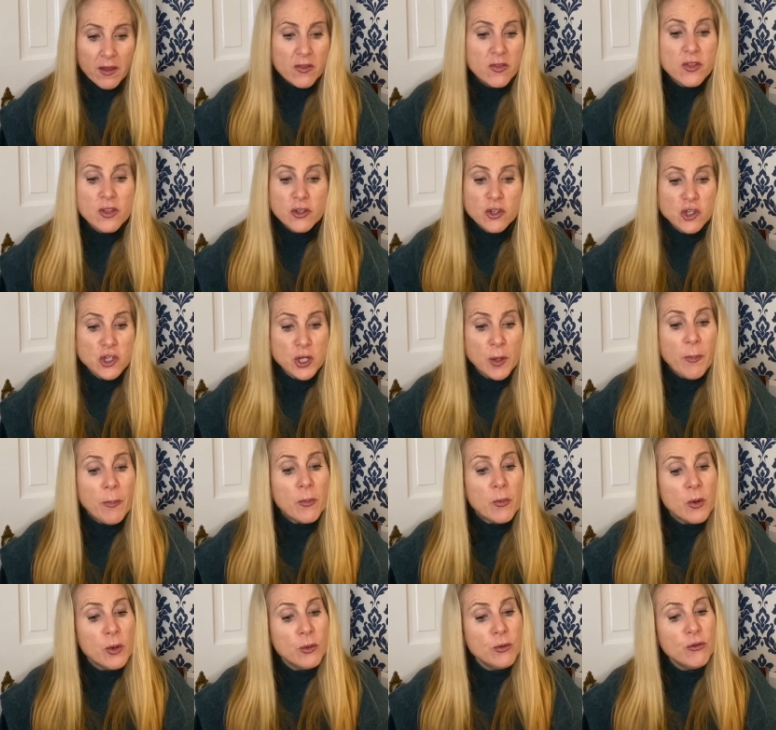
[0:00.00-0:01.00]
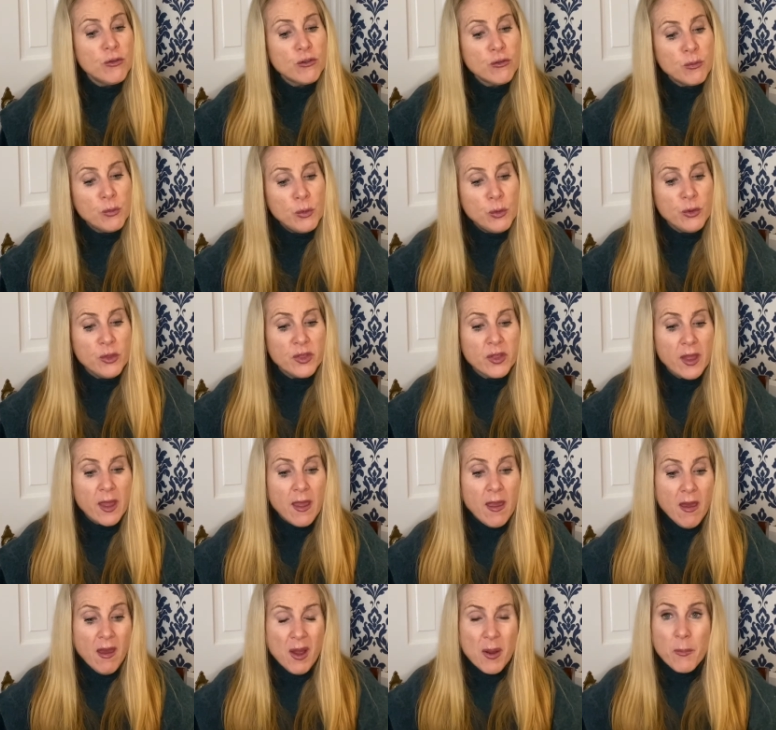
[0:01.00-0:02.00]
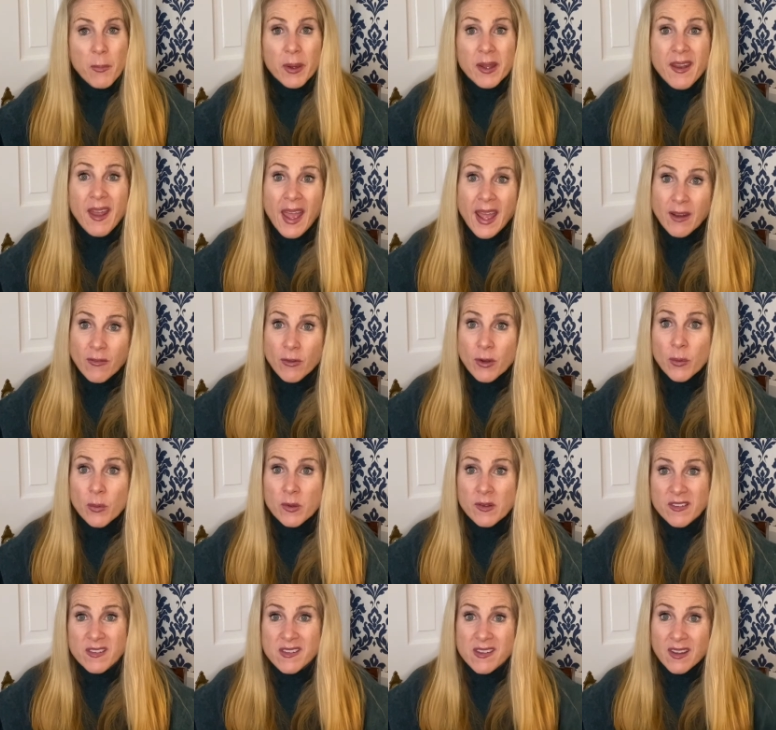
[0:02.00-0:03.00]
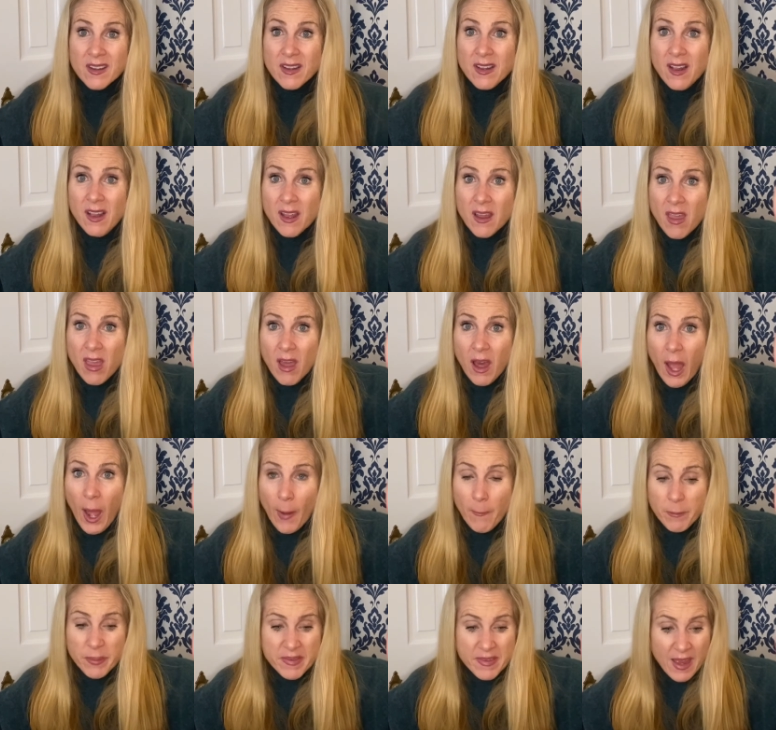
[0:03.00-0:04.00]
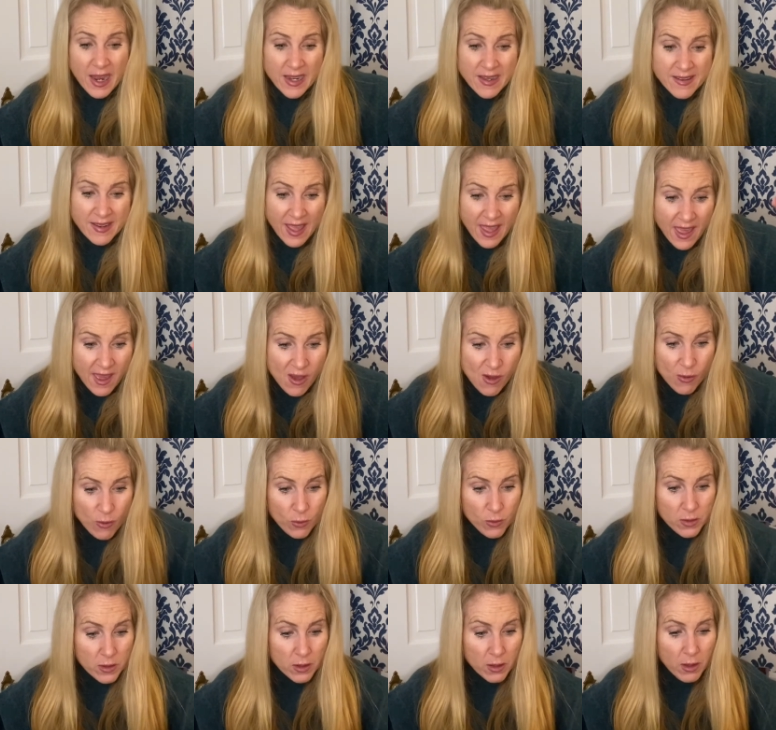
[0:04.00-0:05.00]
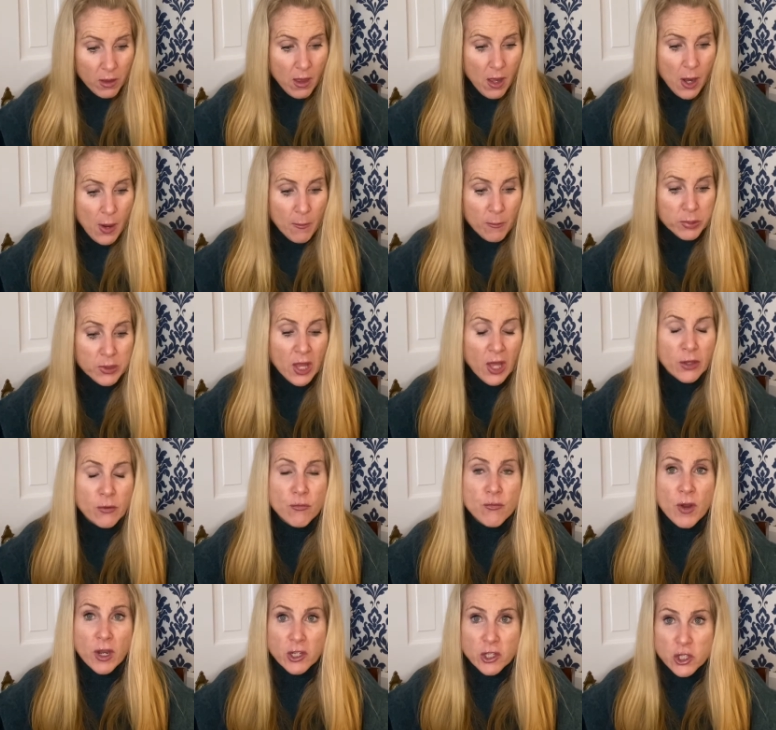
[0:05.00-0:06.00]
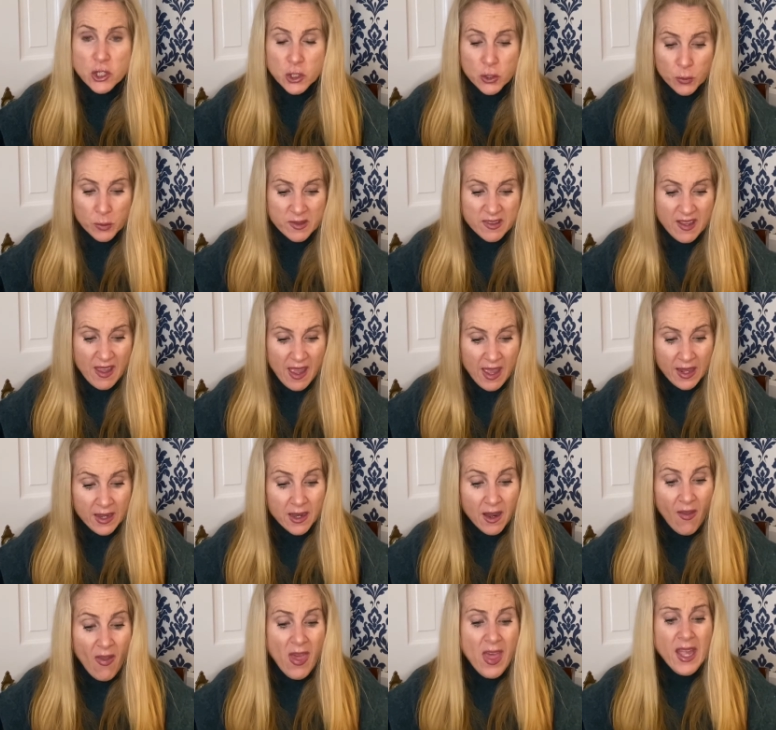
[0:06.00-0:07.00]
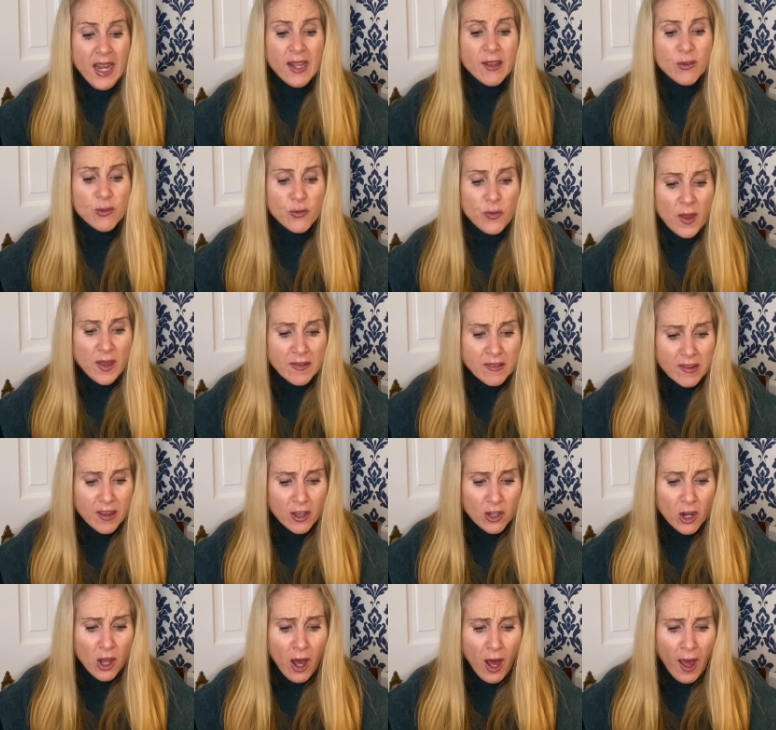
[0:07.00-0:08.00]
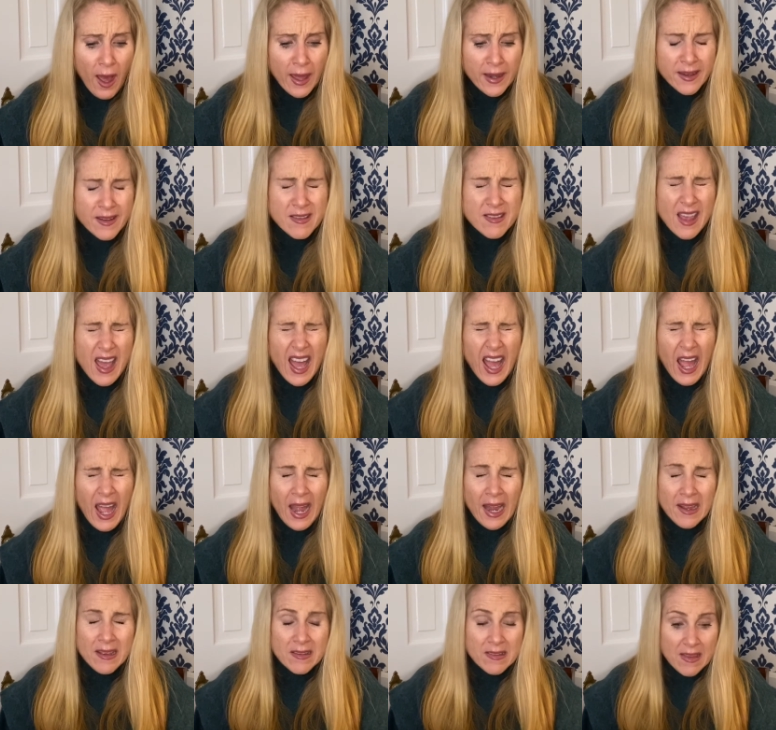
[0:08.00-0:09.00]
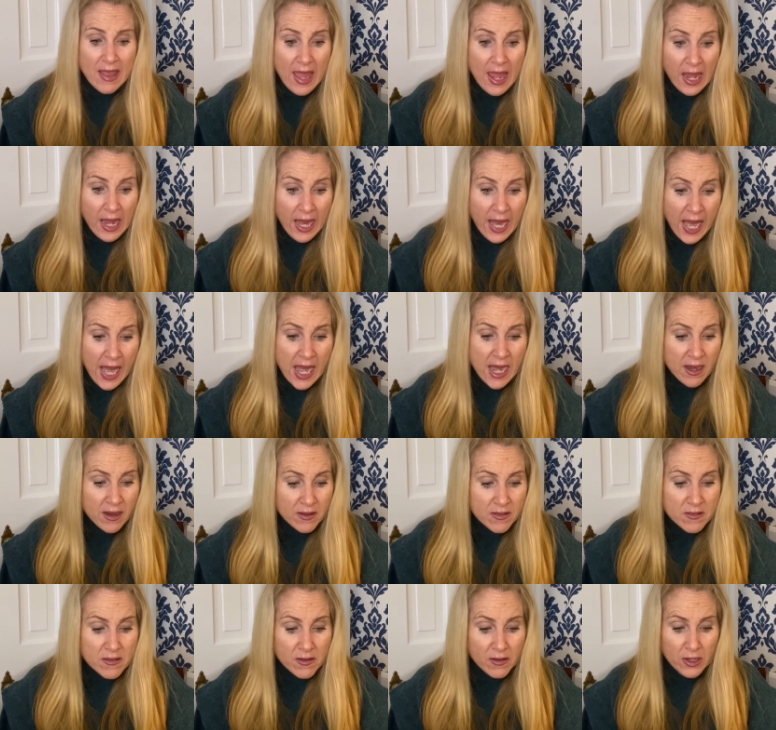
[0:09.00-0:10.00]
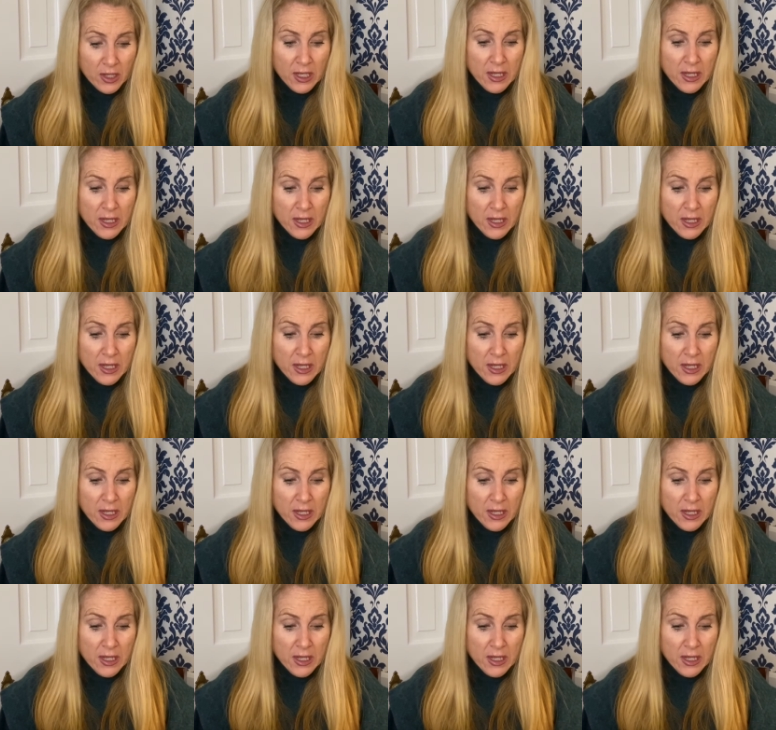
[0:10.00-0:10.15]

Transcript: The ship rode smoothly, but Henry was still upside down. Blood rushed to his head. His face got hot. His eyes ached.